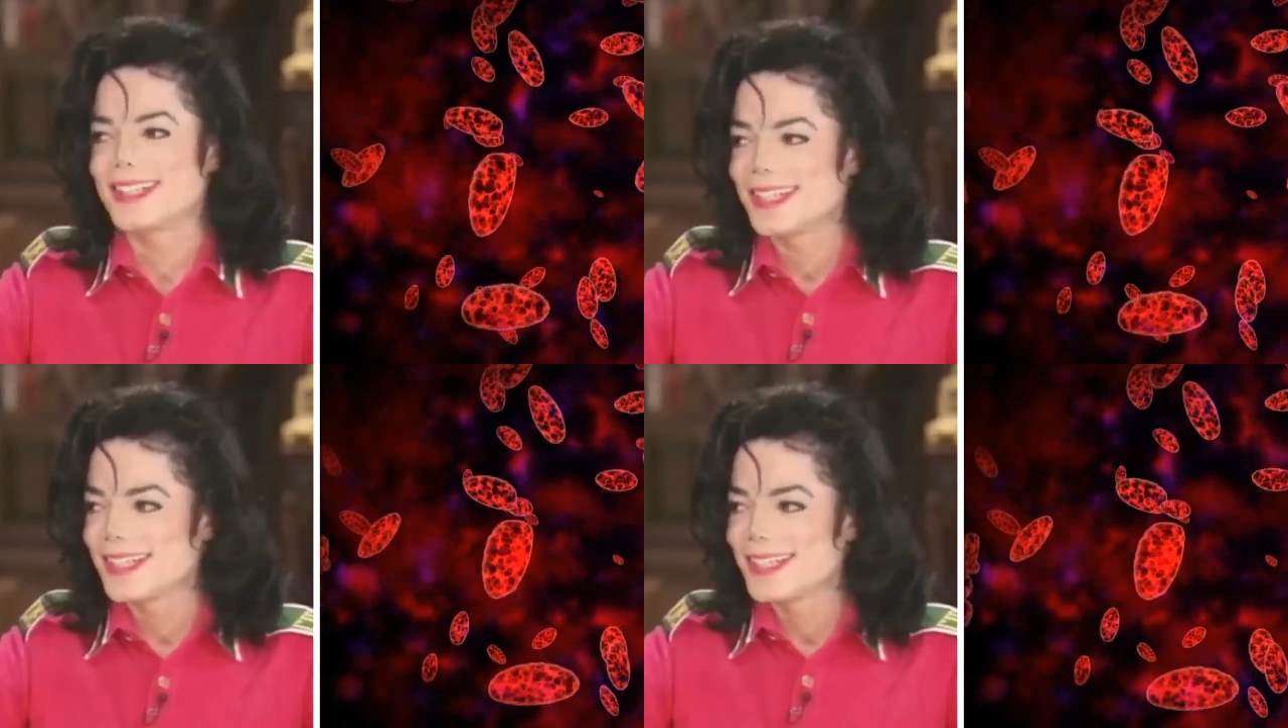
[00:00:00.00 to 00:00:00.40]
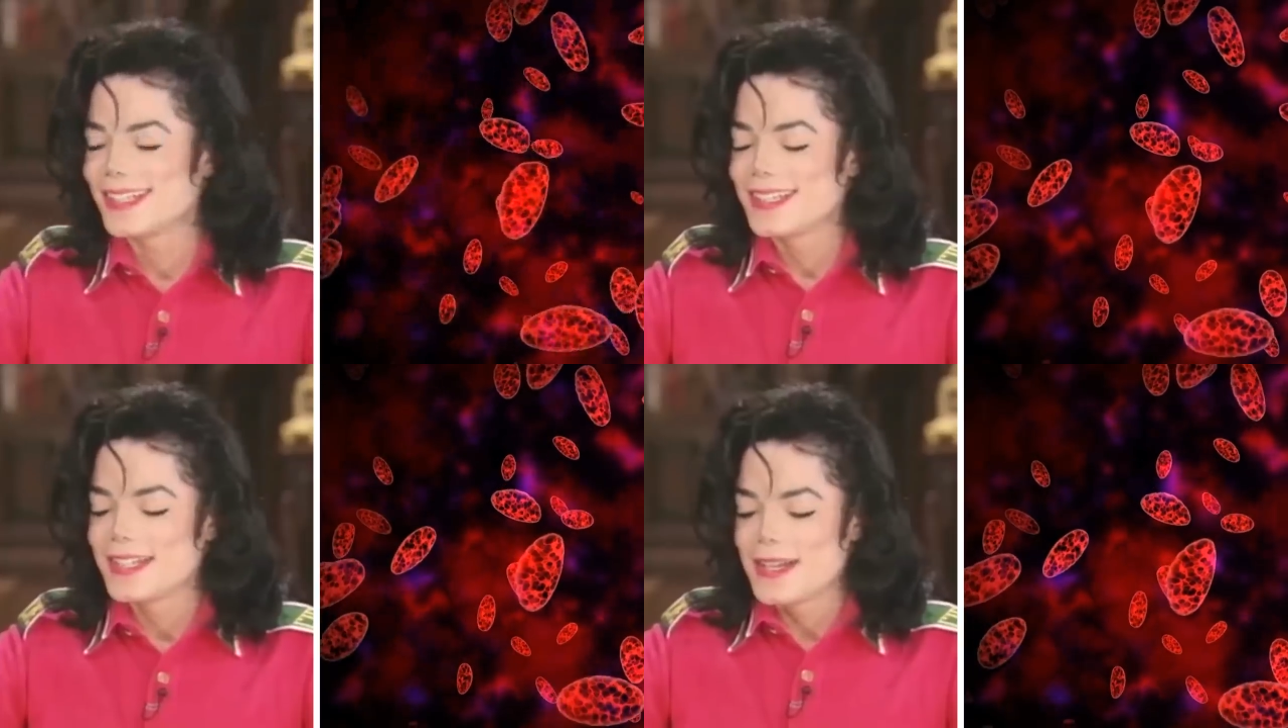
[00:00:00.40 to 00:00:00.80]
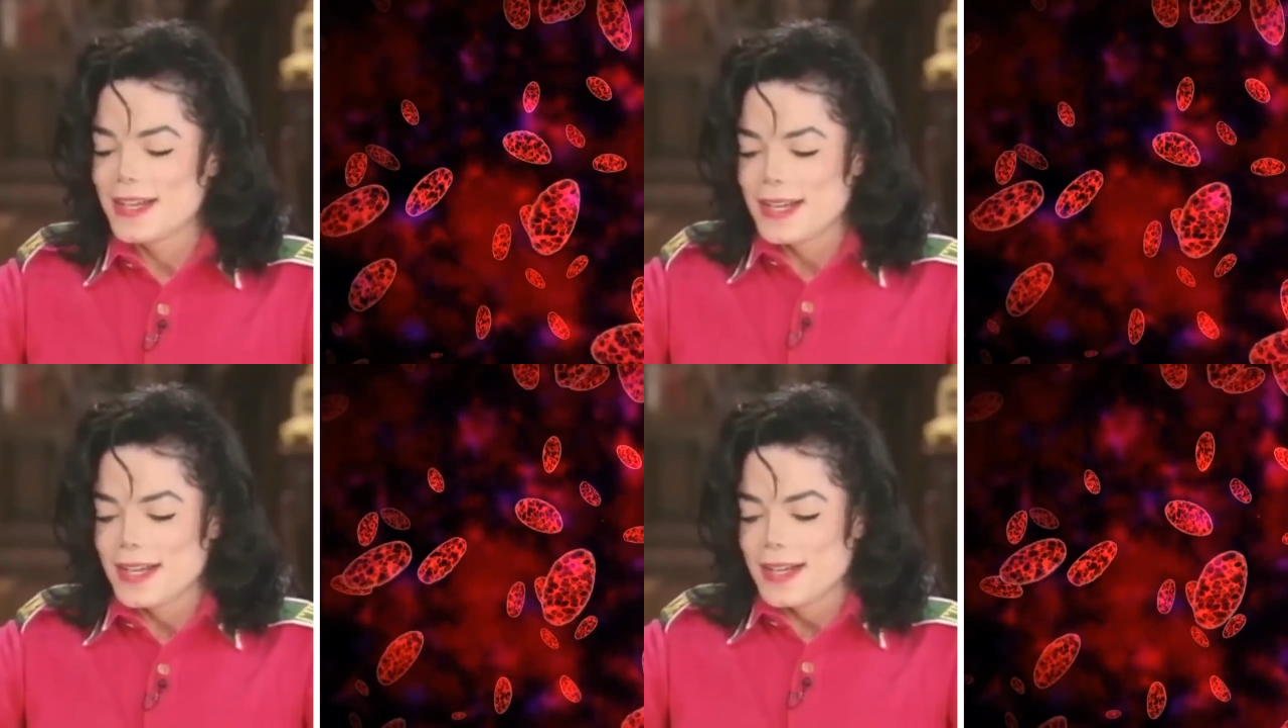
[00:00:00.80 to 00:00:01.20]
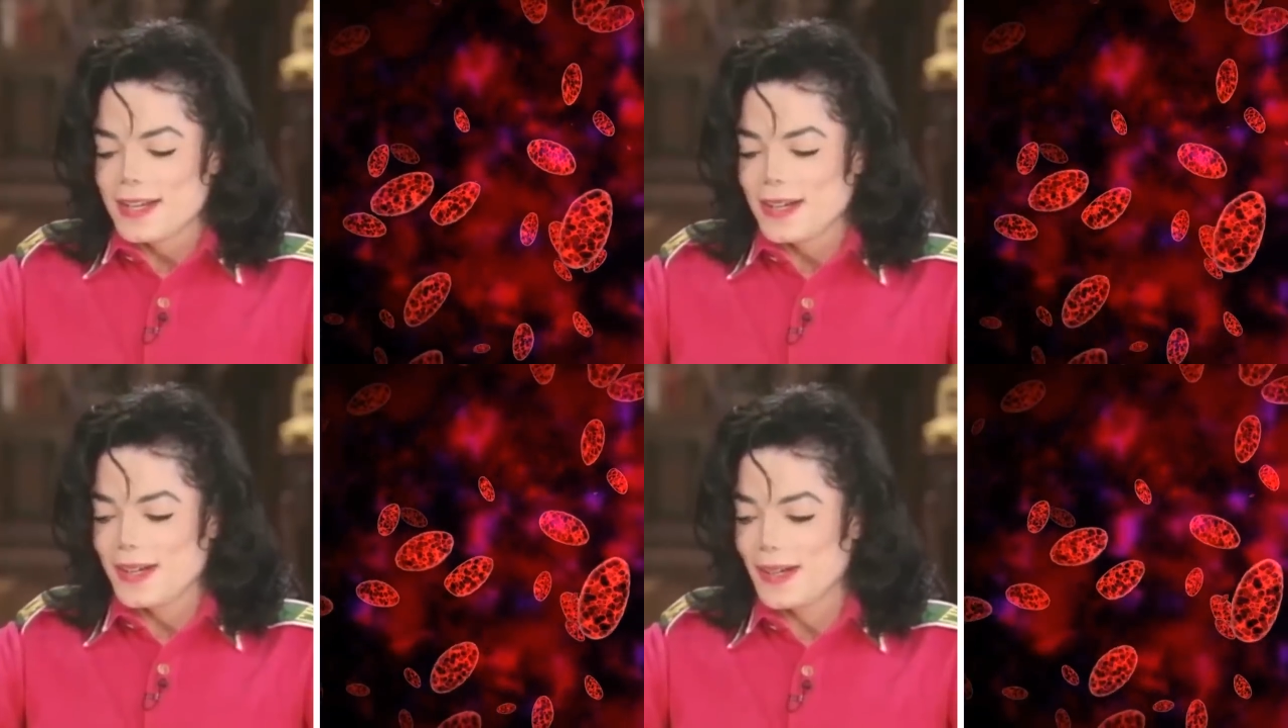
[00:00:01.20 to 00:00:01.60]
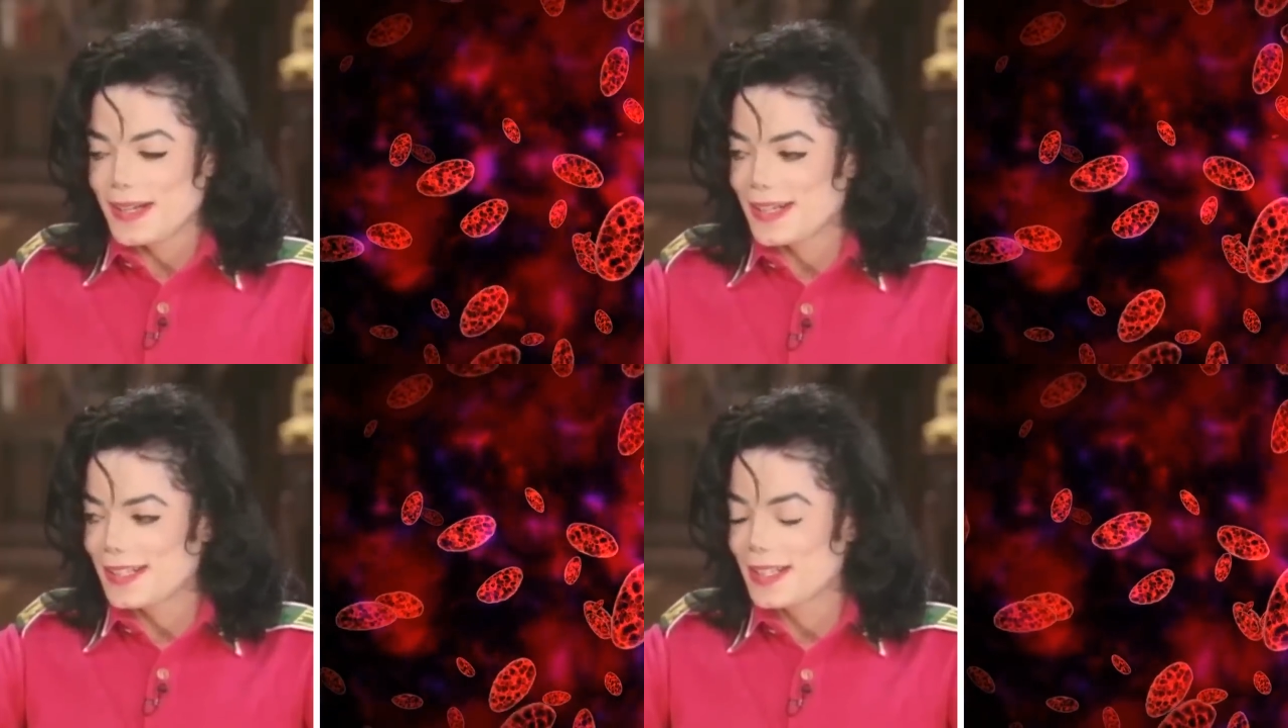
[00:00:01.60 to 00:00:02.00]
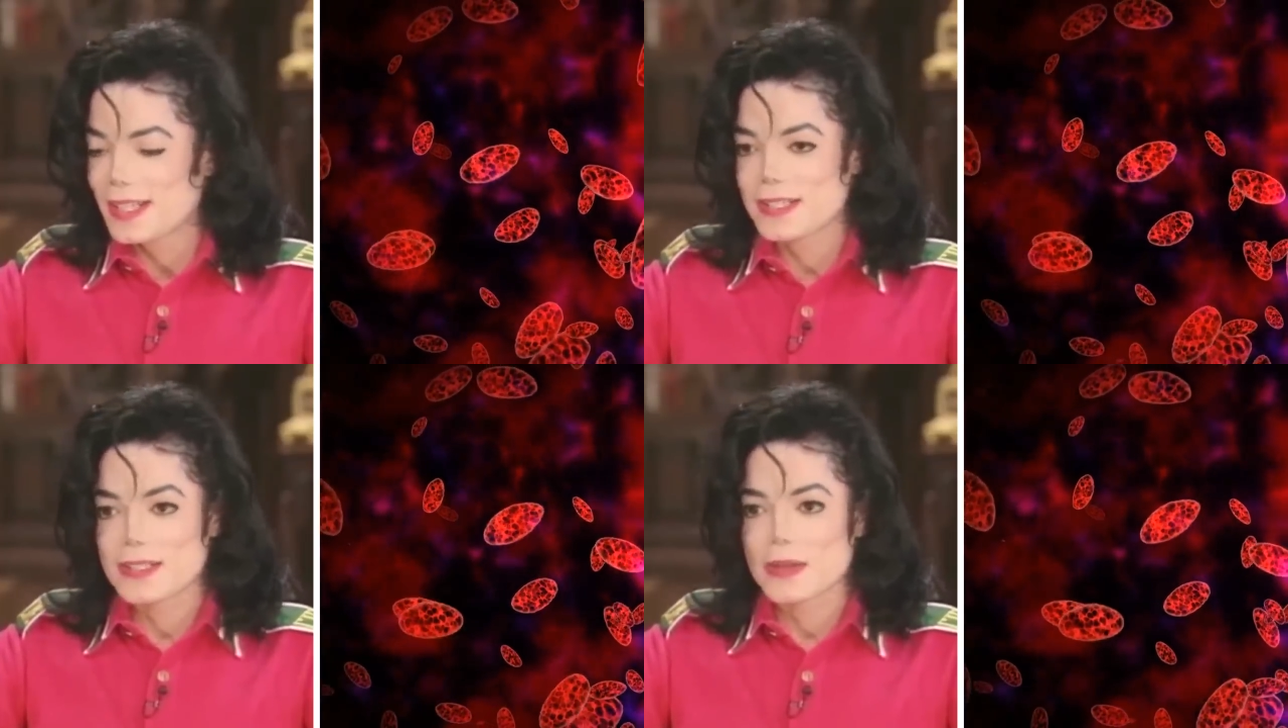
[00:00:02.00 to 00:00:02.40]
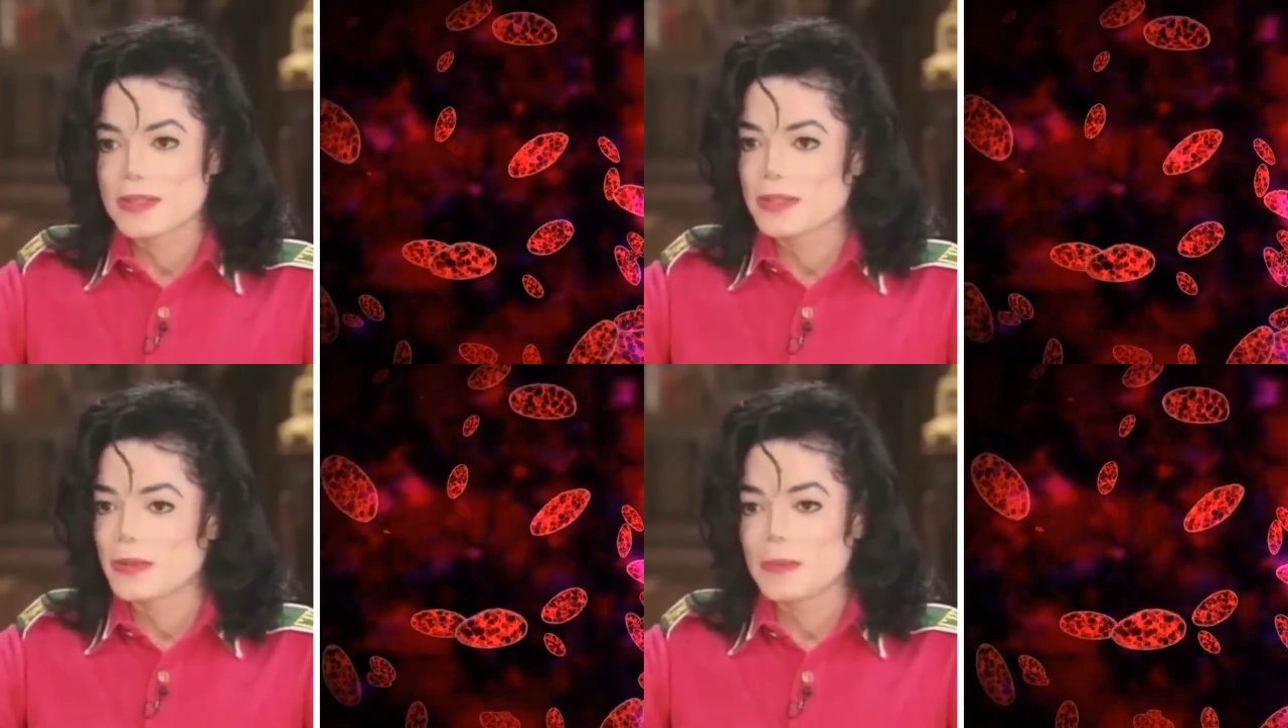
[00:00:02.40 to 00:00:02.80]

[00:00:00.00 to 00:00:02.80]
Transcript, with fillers: got him from a Texas malignancy research office